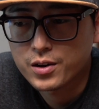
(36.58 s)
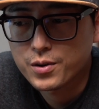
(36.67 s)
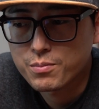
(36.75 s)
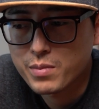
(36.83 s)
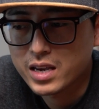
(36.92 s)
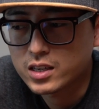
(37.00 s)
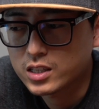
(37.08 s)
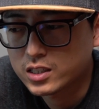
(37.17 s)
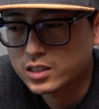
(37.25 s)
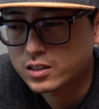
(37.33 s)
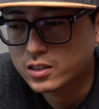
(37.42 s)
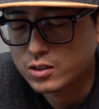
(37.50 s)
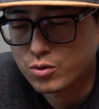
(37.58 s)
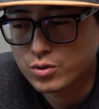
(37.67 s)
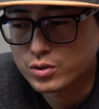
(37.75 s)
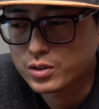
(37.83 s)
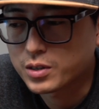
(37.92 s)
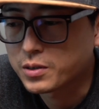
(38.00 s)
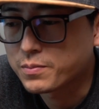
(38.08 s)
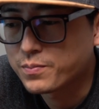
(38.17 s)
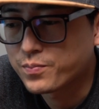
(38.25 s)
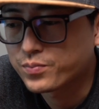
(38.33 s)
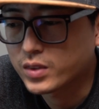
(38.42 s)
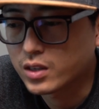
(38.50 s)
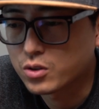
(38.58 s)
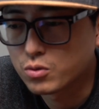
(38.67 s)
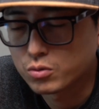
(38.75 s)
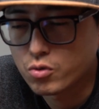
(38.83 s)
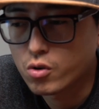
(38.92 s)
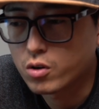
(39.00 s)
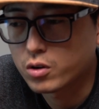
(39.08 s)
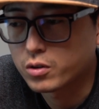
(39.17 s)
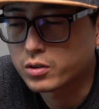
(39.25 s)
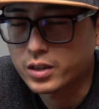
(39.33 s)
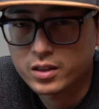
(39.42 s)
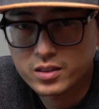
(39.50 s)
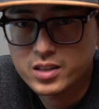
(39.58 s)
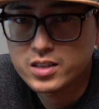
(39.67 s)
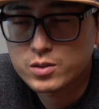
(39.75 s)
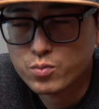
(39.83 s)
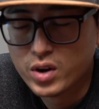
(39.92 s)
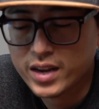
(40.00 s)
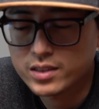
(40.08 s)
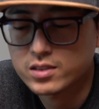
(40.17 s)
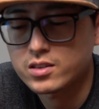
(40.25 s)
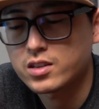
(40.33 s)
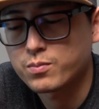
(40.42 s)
maker or Yuno, and these brands